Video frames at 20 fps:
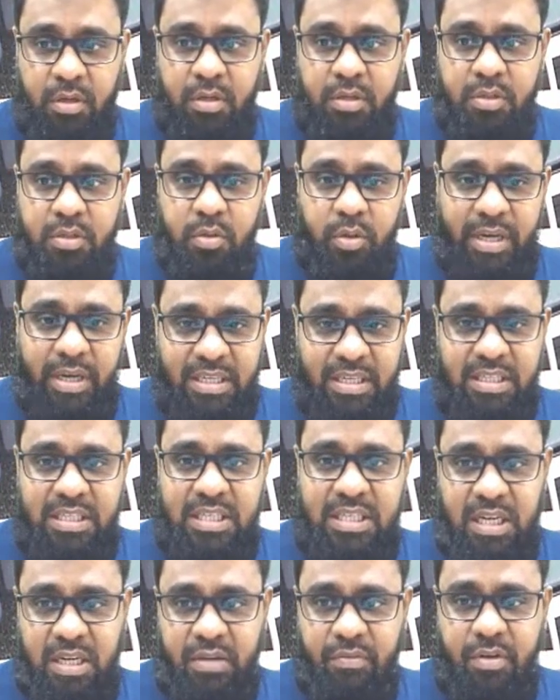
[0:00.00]
So at
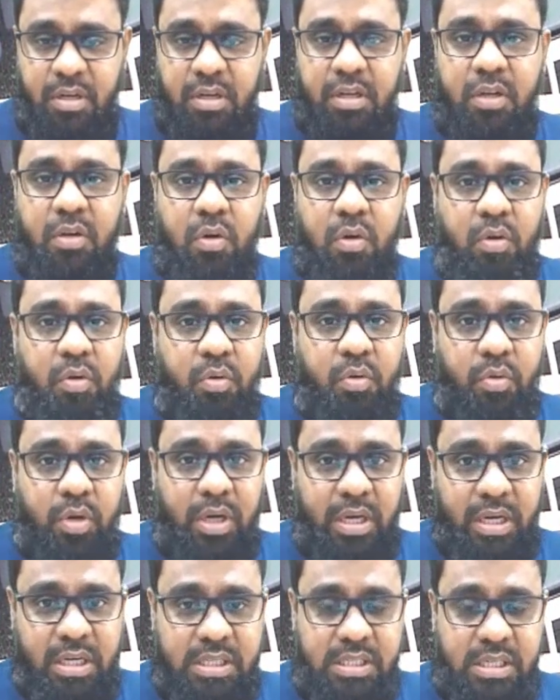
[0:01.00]
this level, in order to
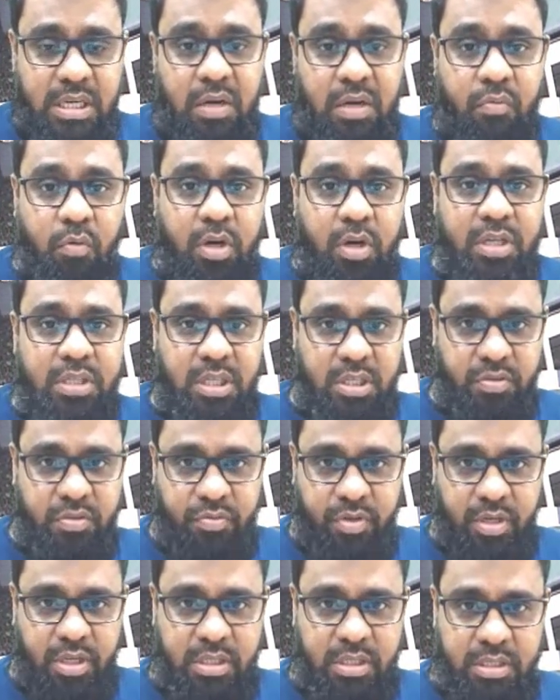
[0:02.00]
understand what is
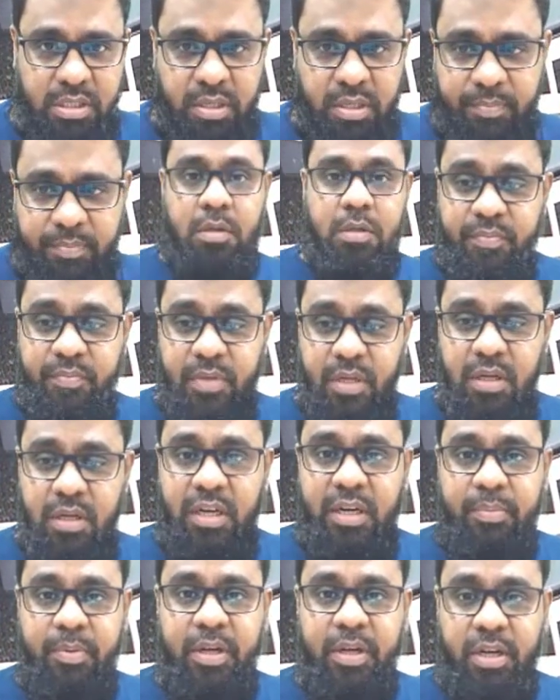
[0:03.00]
HVAC,
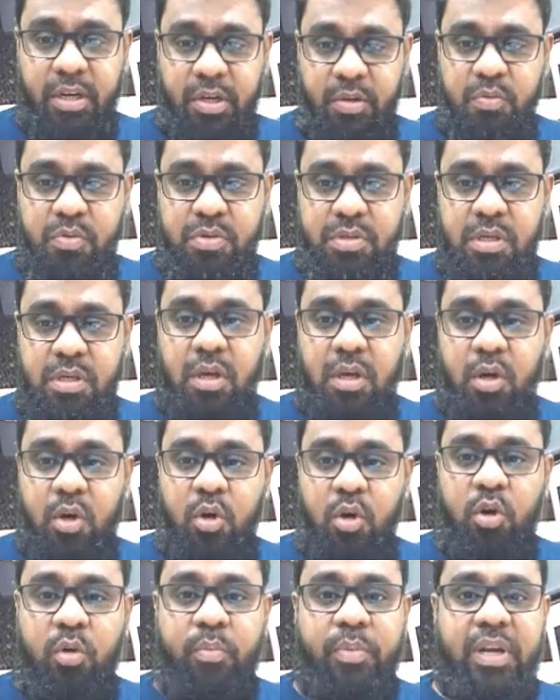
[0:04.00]
let me introduce
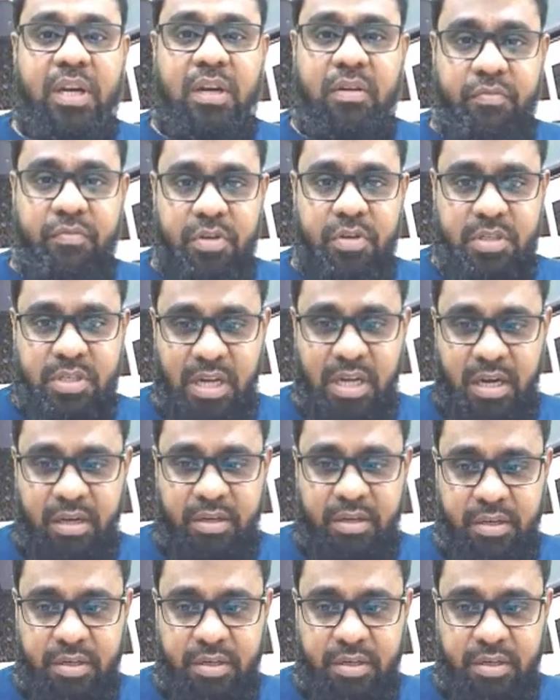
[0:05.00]
Humming Comfort Standard.